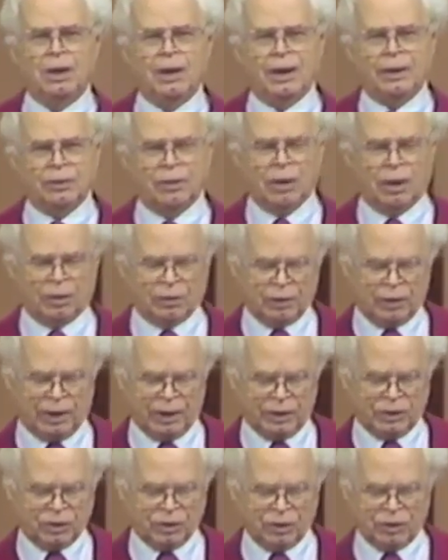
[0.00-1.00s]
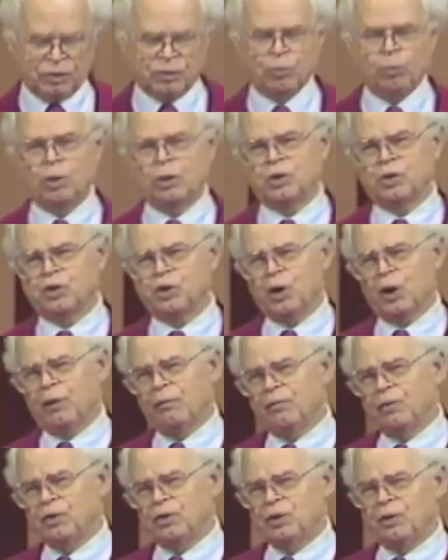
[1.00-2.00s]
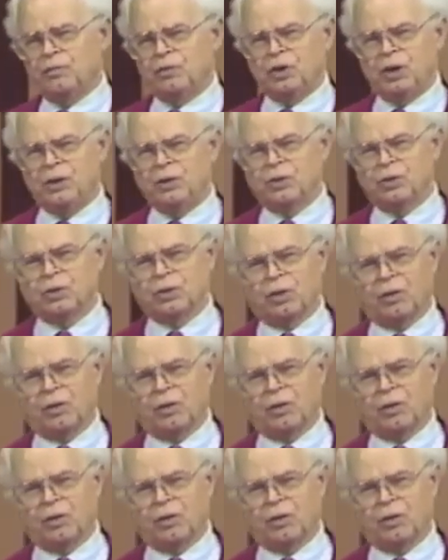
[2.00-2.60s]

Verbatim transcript: and Congregationalists, were servants of Jesus